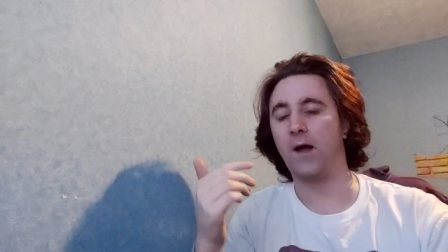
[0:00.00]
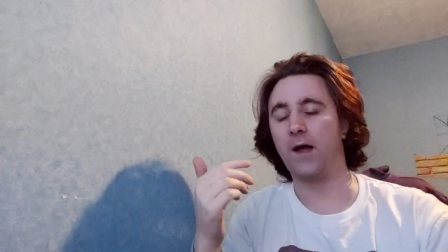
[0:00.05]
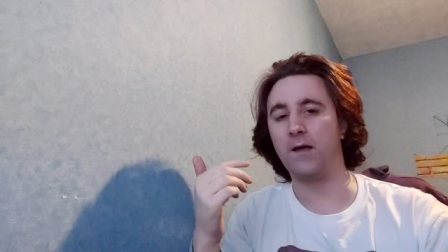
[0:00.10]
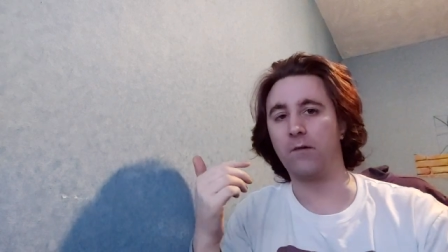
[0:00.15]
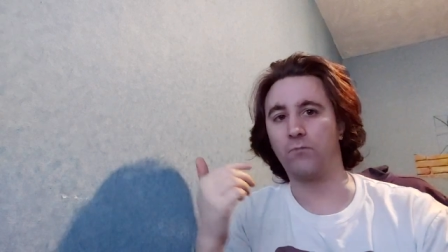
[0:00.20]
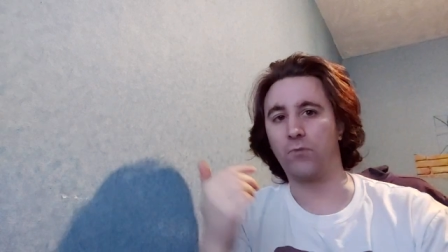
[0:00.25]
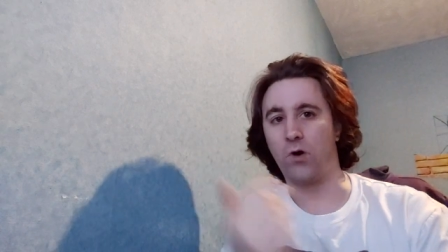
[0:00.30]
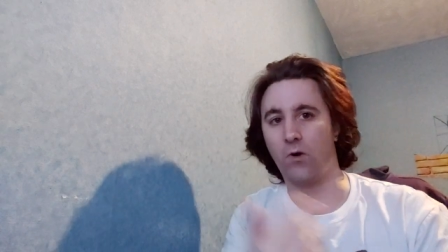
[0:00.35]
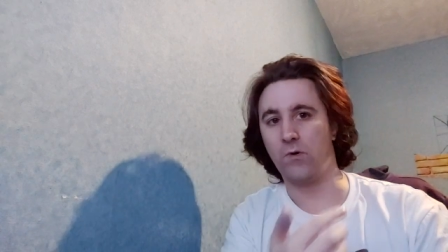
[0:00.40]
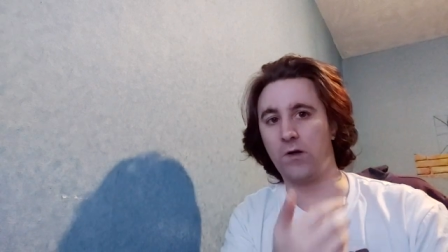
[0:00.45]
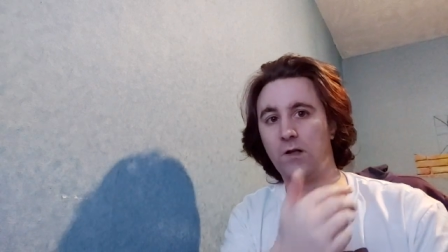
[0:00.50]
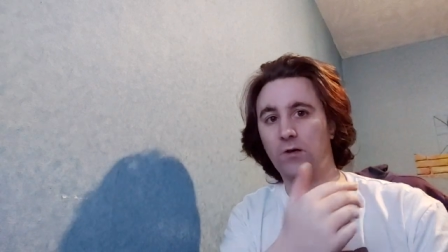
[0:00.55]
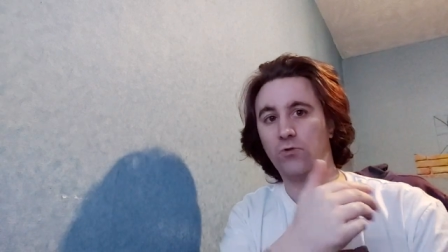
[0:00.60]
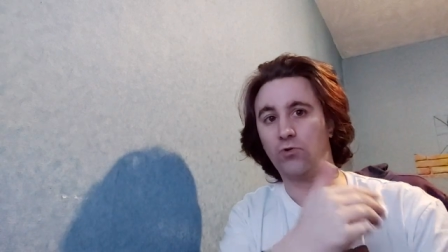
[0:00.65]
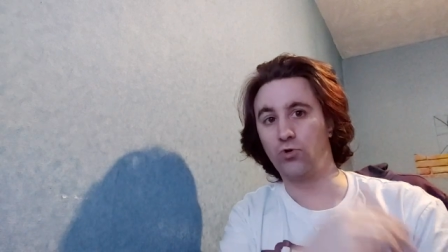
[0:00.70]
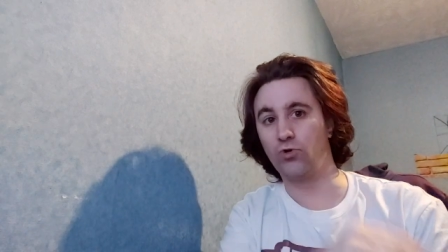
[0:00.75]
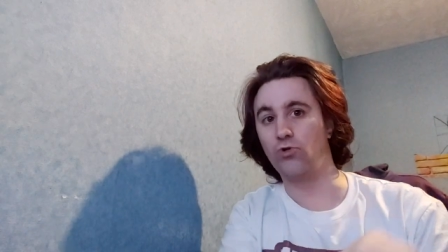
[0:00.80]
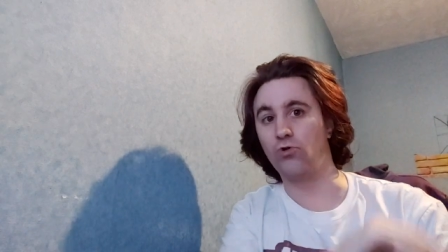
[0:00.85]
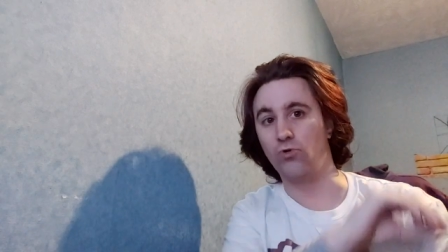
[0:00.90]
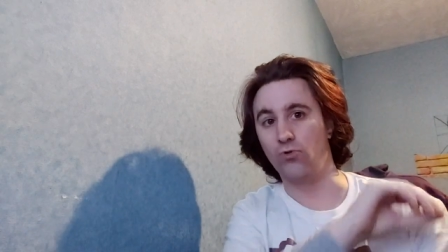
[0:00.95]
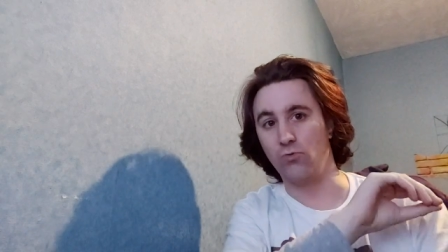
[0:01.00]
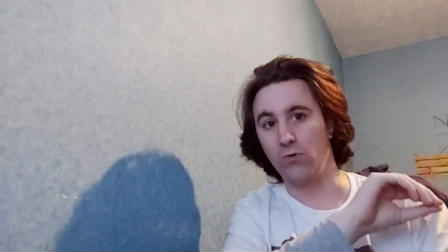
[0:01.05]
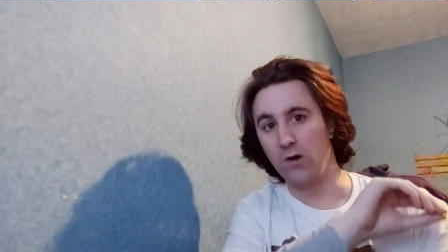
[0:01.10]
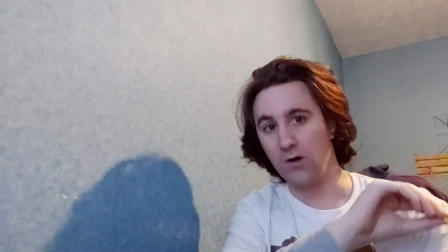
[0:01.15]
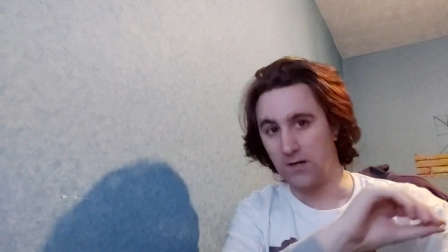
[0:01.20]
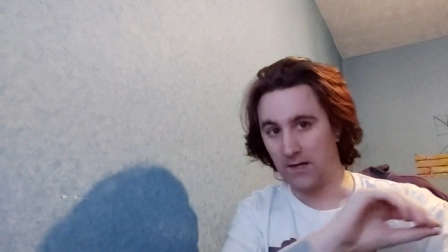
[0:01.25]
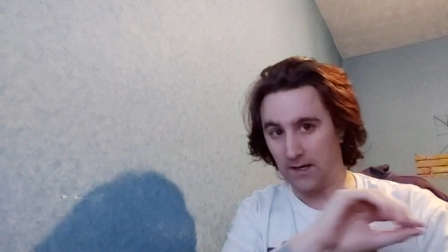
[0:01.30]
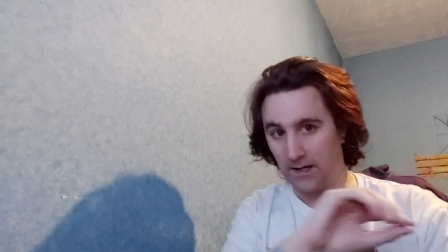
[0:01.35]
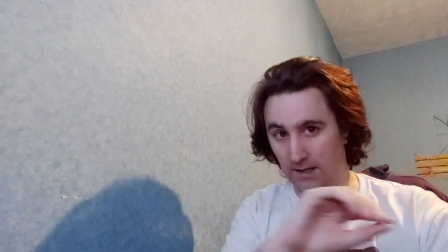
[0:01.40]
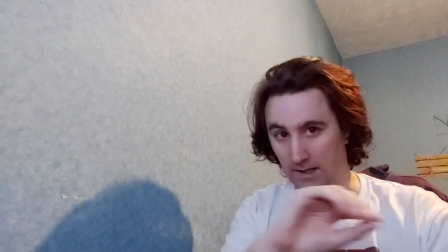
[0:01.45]
I am going to
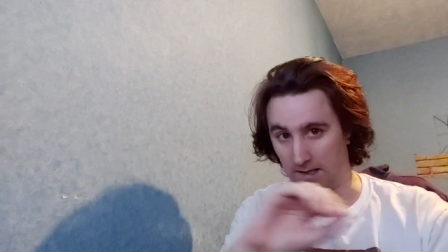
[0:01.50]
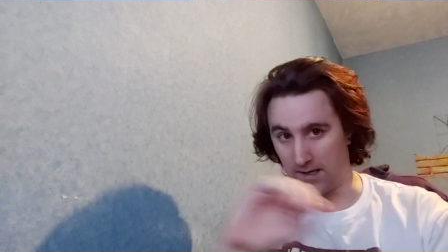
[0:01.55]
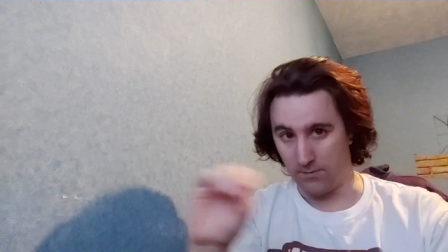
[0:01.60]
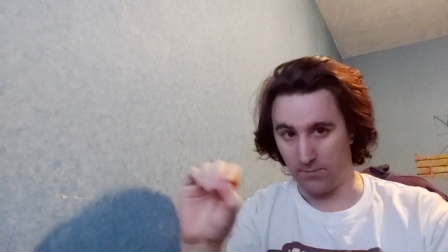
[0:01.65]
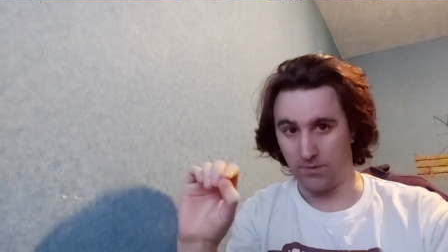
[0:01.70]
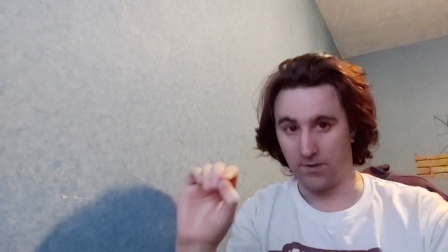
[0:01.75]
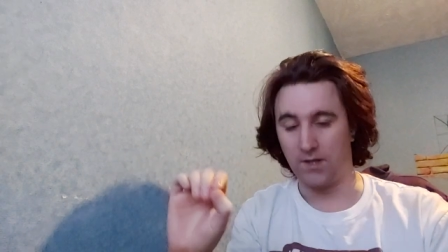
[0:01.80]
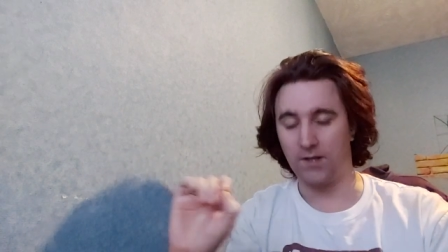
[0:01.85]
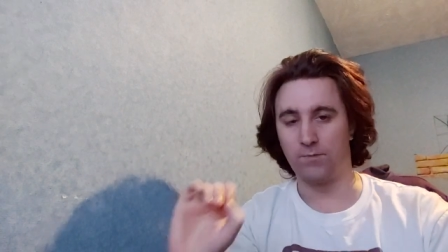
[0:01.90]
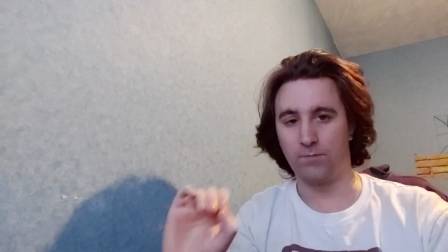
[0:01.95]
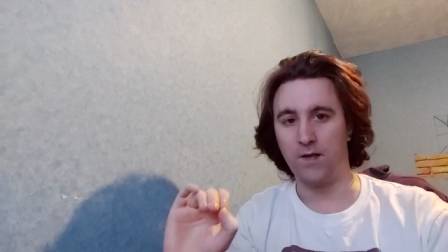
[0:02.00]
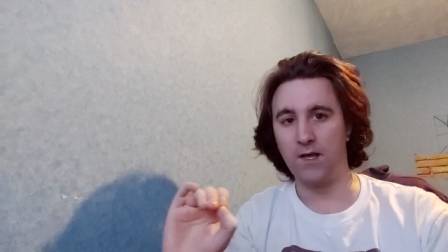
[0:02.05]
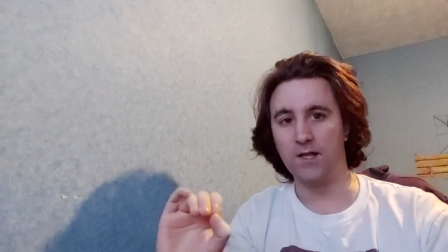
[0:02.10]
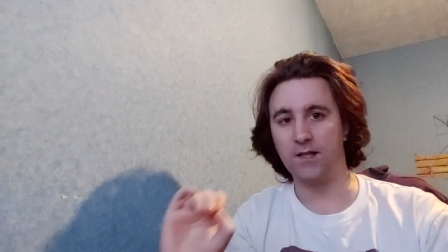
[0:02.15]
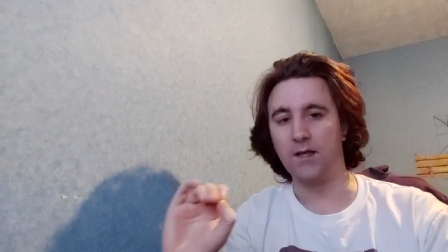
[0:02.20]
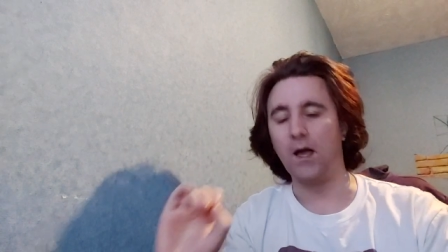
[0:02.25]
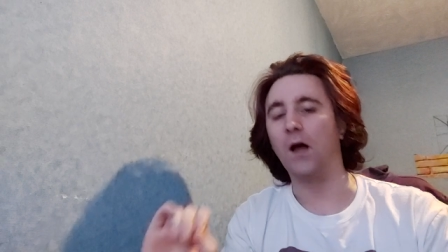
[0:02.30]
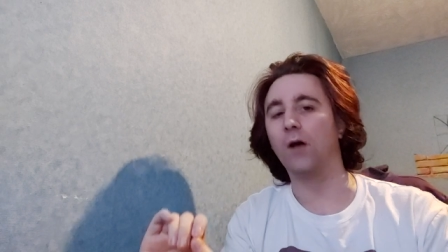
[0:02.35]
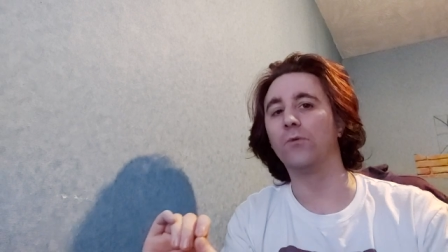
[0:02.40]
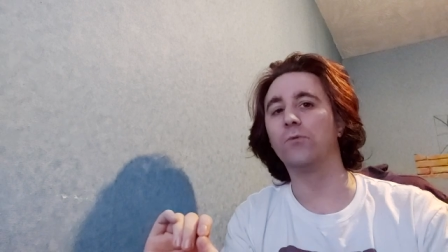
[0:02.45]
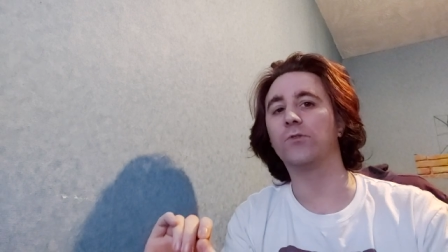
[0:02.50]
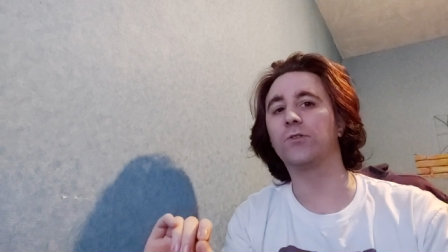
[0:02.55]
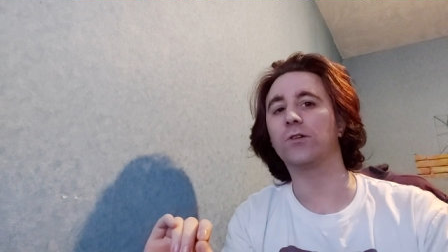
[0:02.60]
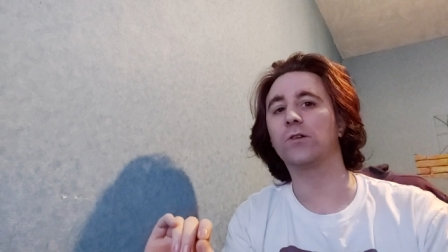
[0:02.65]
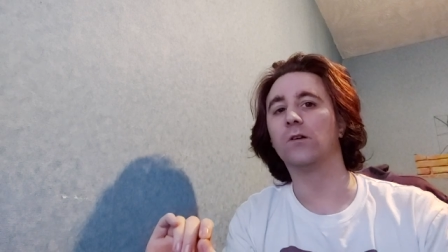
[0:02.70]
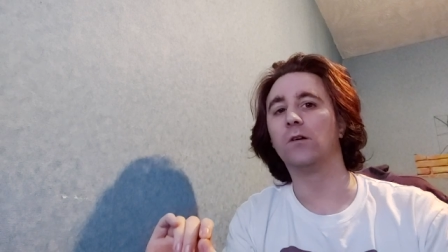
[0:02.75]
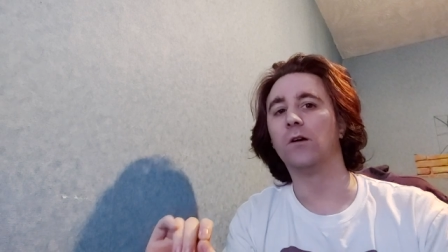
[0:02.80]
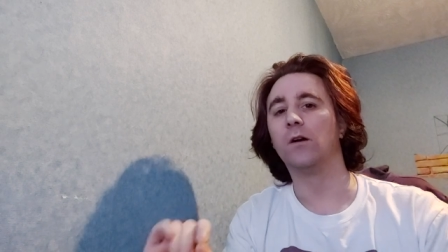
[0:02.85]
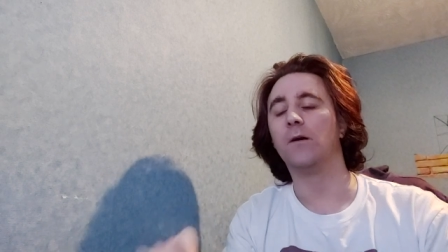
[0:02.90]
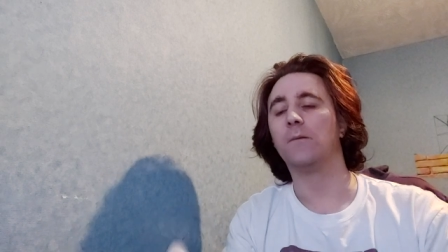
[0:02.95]
clip this piece out
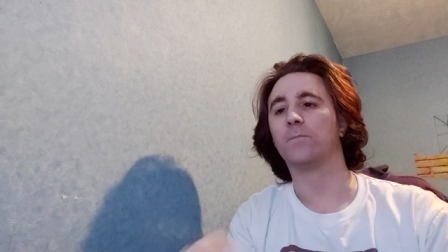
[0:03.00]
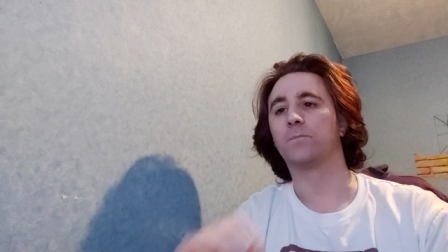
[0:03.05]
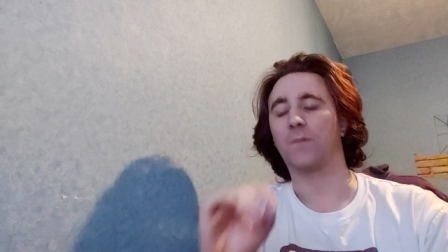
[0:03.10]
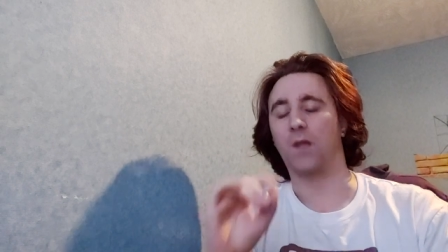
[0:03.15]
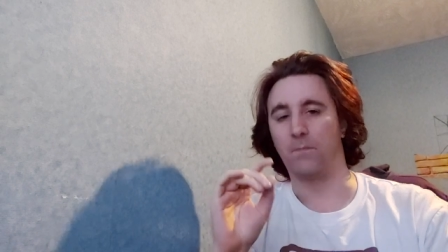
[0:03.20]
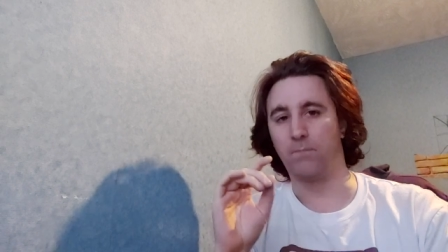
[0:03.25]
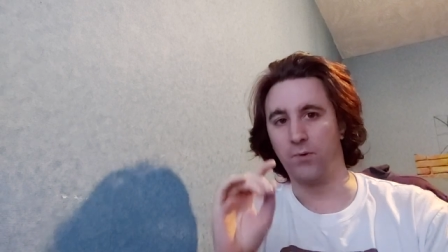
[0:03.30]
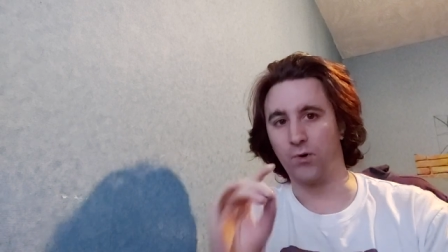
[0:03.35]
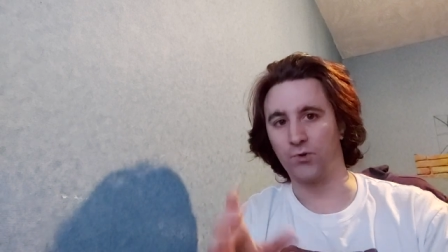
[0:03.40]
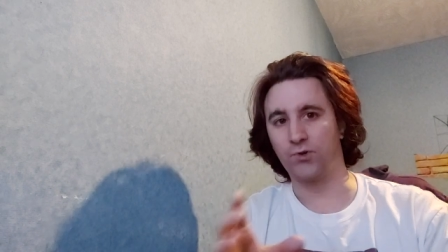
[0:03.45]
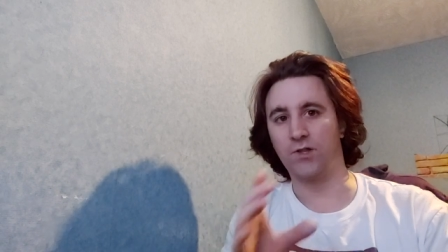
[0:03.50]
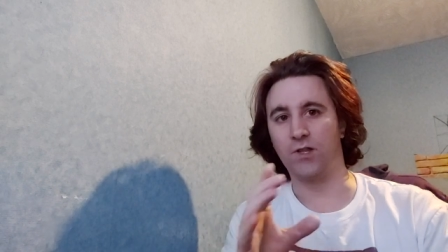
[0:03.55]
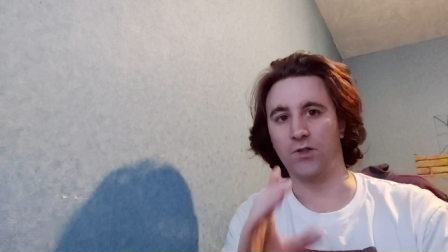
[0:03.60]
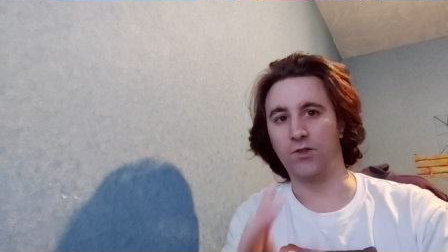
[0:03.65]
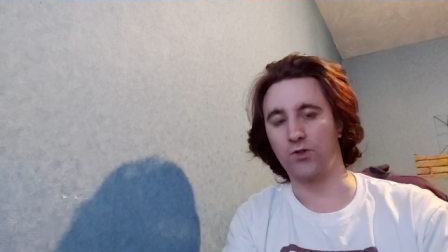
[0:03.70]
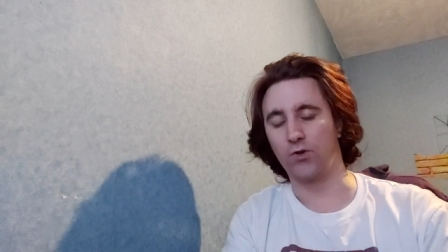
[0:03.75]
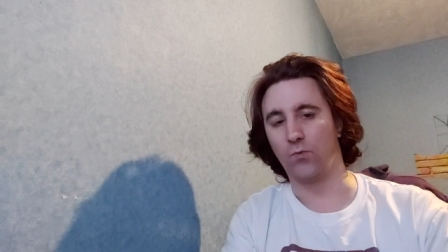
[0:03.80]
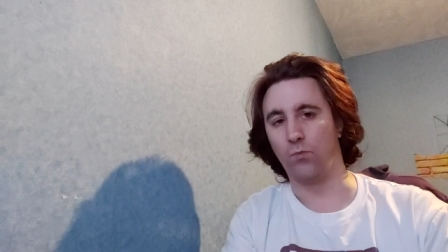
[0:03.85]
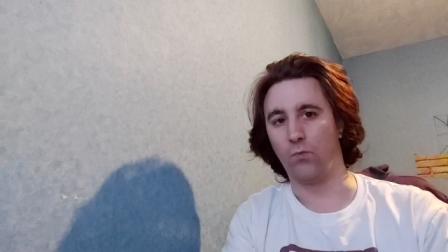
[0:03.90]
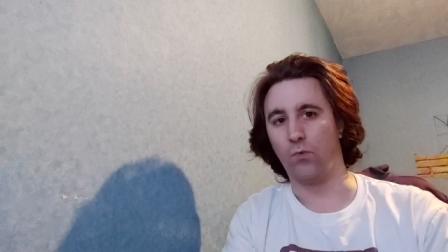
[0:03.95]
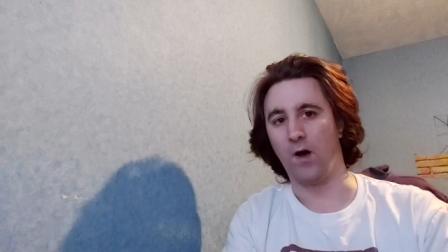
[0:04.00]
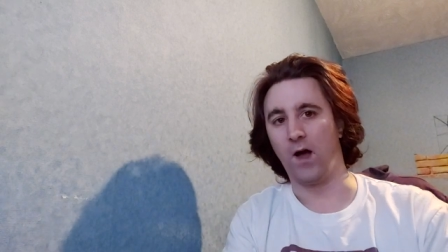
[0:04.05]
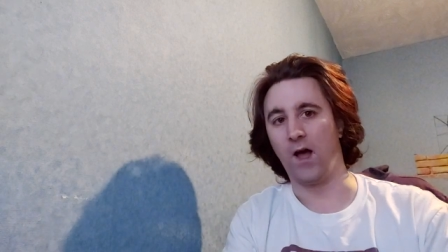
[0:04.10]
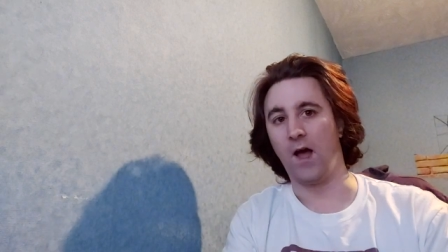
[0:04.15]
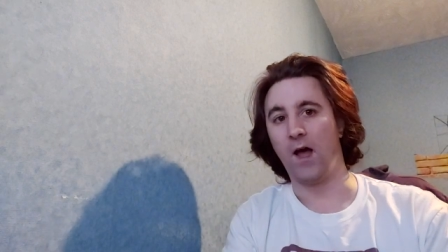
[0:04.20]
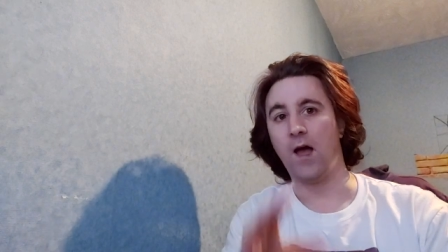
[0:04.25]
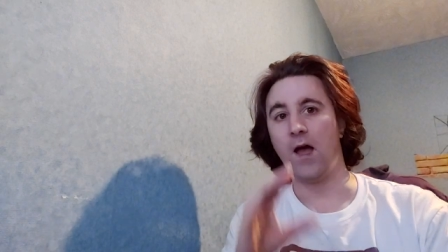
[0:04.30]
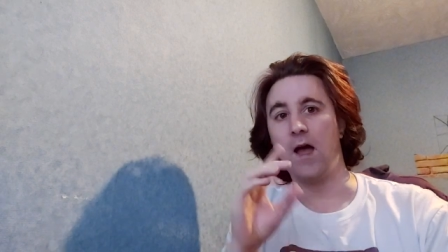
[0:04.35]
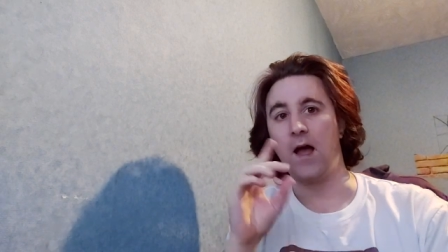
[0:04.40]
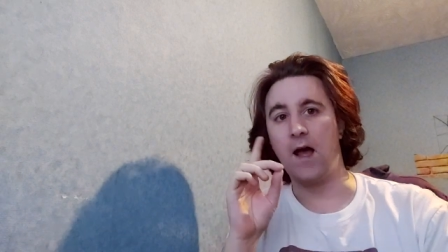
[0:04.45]
and put it somewhere.